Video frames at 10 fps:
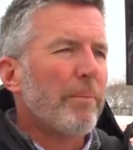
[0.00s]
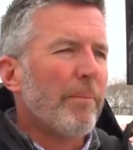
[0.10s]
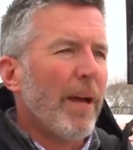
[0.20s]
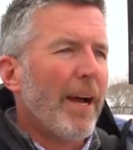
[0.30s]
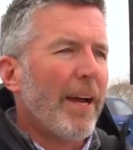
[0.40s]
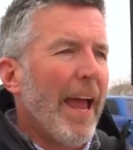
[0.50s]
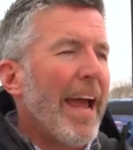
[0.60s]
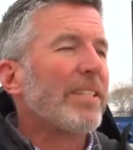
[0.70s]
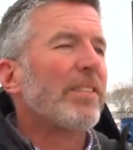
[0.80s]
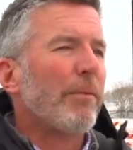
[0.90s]
we can uh,
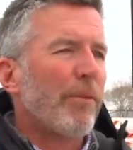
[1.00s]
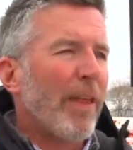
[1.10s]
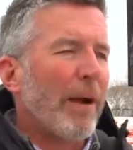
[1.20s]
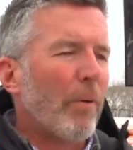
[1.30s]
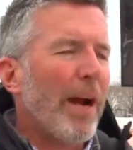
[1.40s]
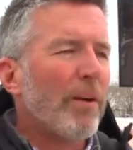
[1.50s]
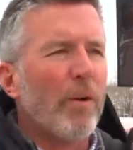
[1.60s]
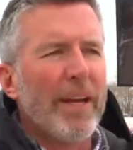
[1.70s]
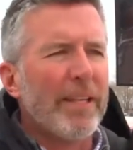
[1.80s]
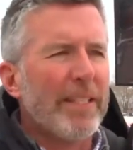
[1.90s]
ask them for that right
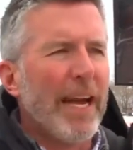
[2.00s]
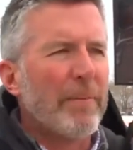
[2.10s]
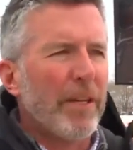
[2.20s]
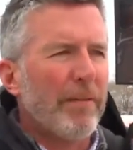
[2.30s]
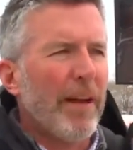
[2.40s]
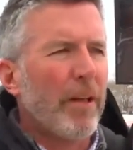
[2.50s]
away at the time of the